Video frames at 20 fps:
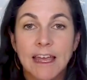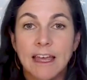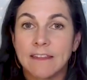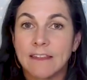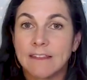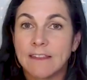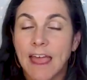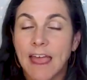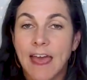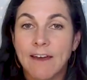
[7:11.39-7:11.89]

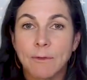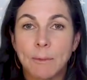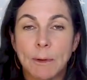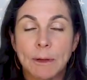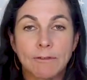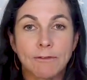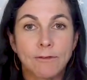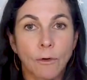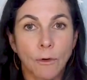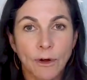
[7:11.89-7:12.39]
Then they have
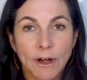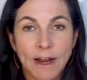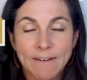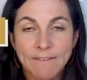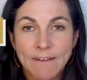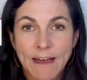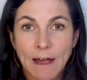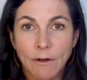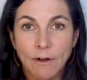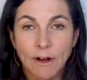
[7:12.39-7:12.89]
about a
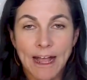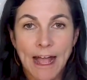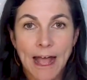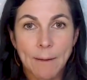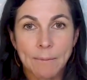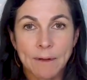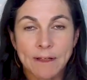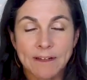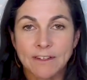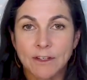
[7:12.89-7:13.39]
4.5-hour
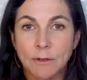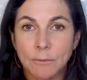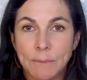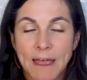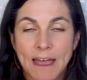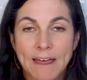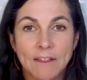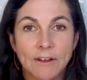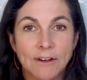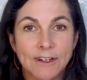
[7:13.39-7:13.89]
gap until
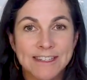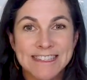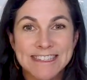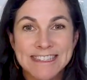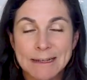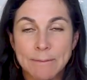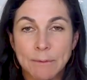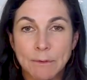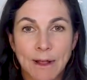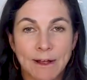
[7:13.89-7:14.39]
bed. They're
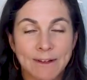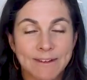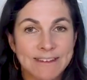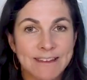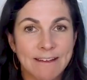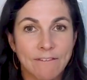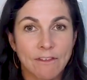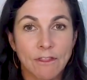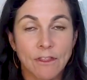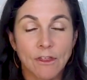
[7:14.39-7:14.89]
asleep around
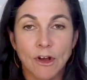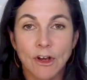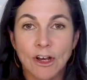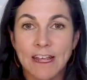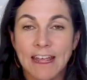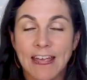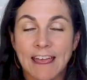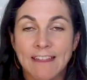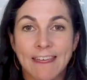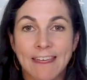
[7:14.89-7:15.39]

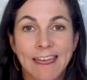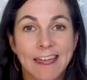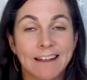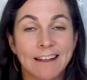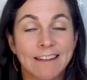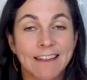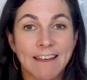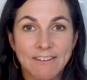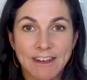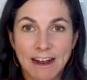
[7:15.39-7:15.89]
7:30, and they get
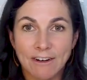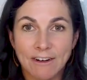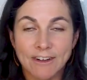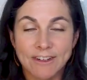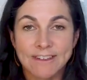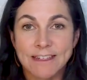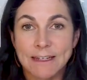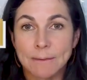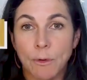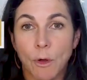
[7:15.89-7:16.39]
11
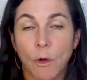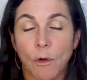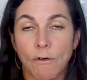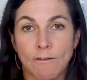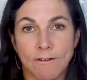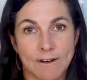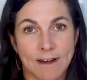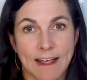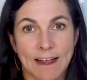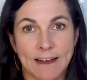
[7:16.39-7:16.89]
hours sleep
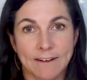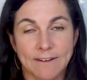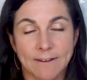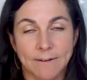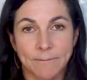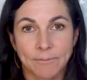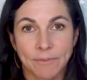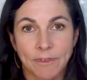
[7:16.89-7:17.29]
overnight.